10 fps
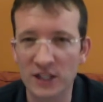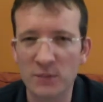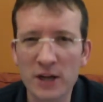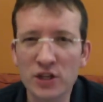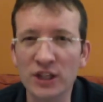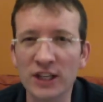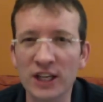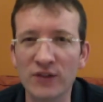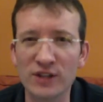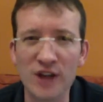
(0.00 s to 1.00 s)
especially
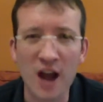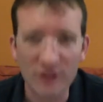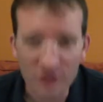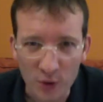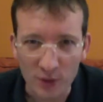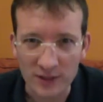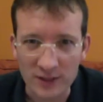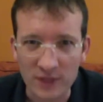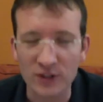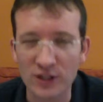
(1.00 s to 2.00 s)
if it's not
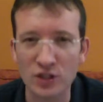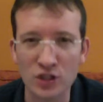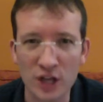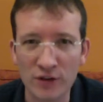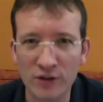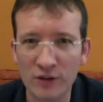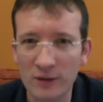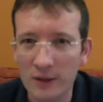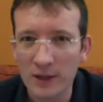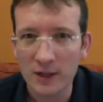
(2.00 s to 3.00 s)
focused, if it's a general,